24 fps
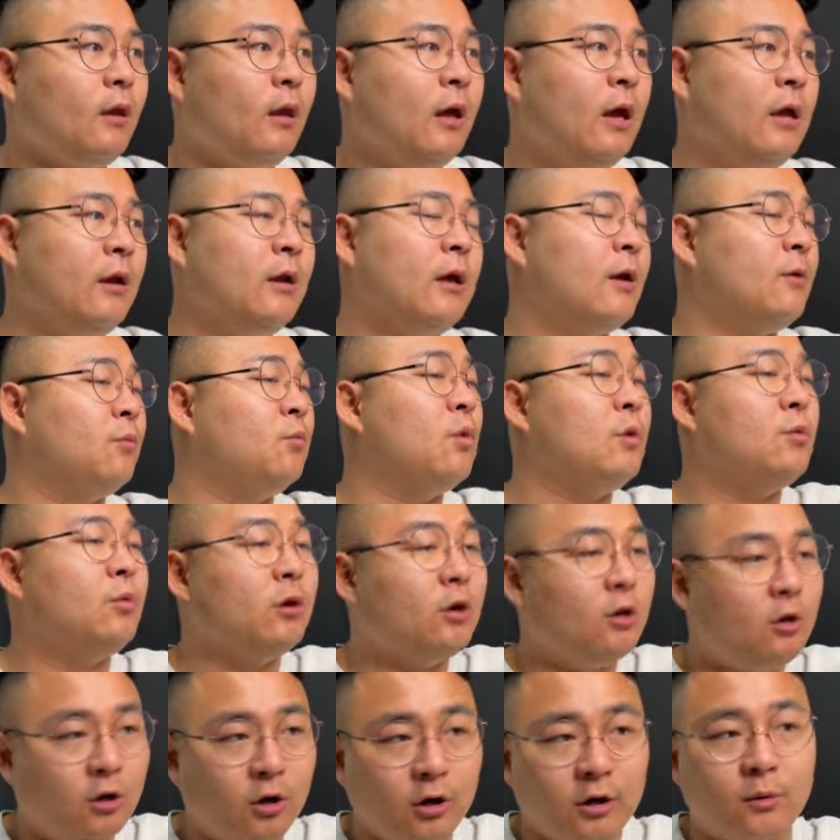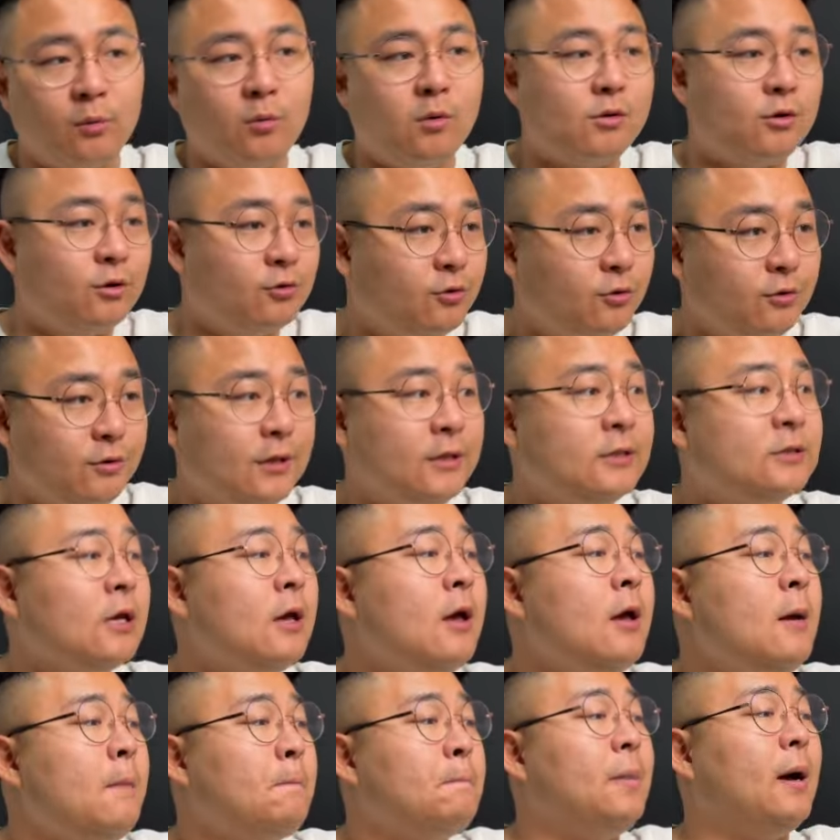And, and we want to learn and we want to do things.
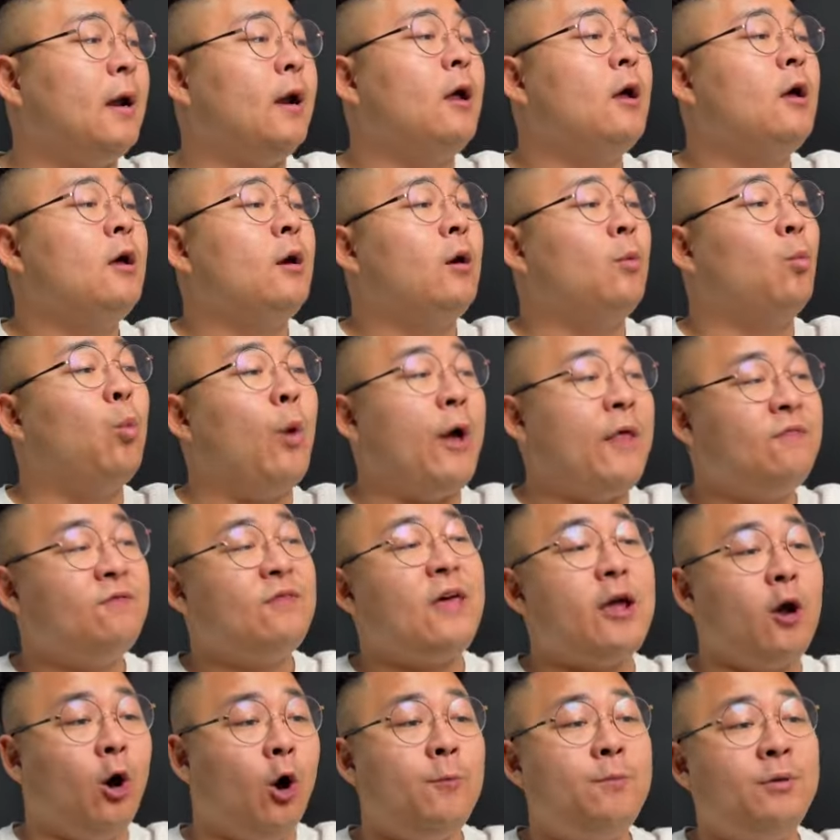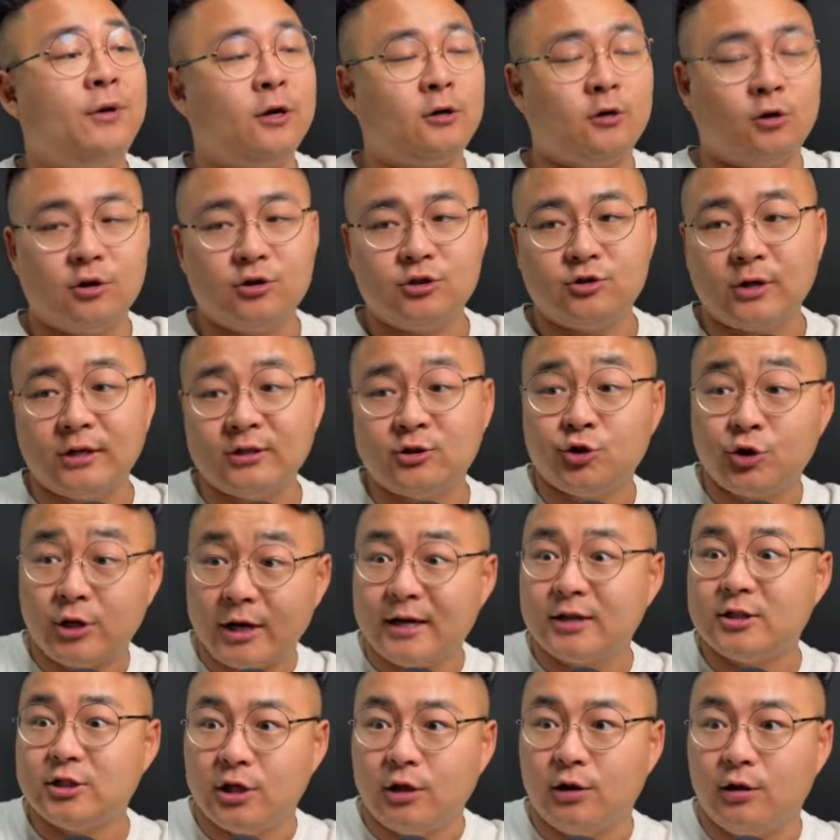But when they open and close trades, you can
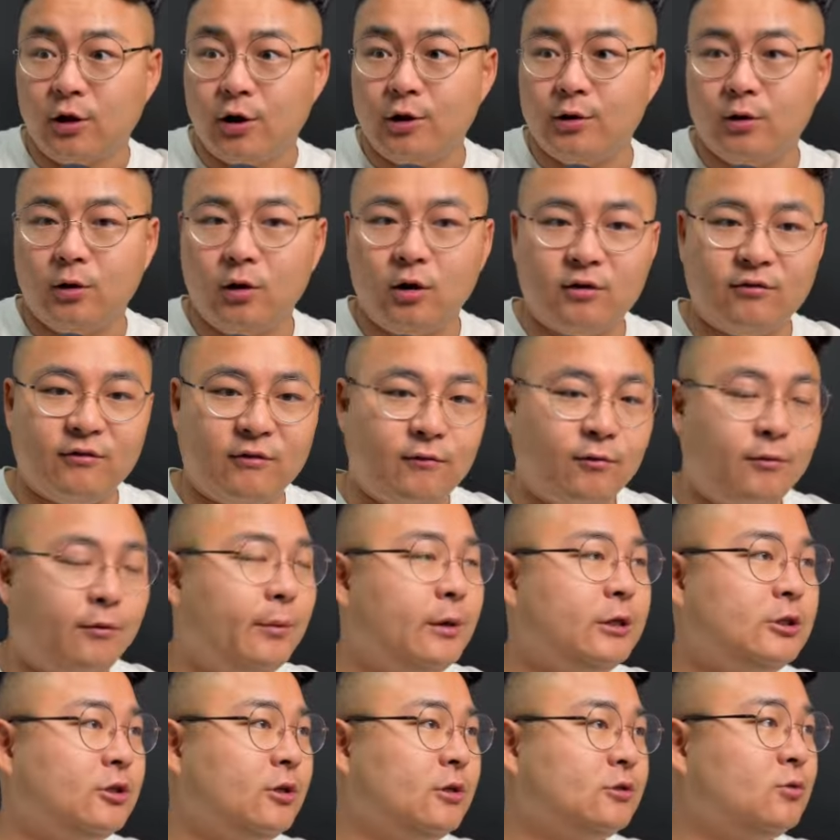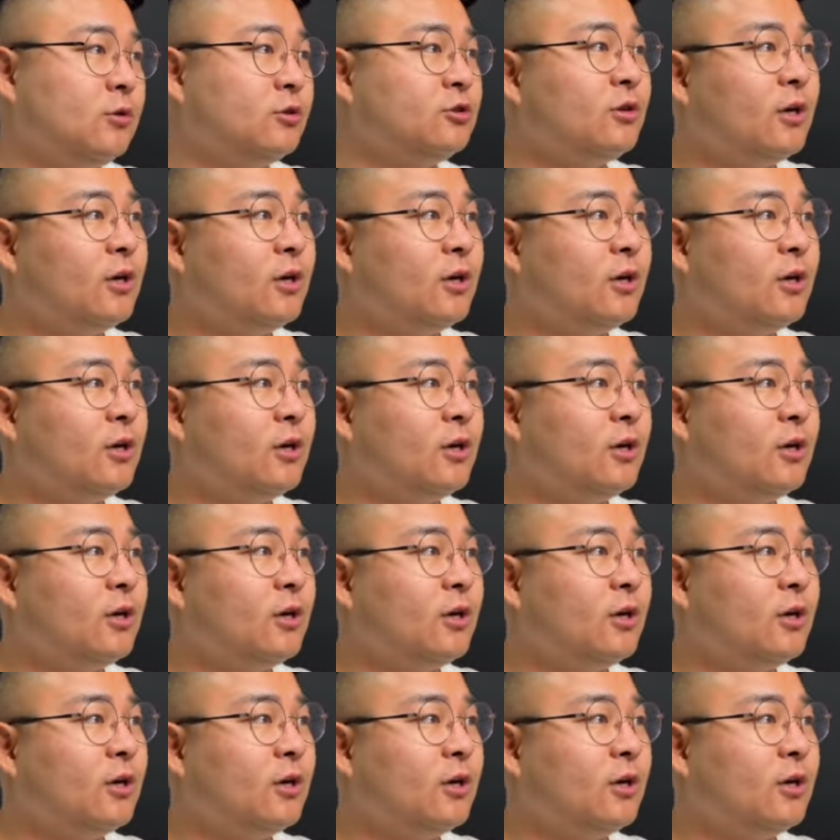actually learn a lot of information as well.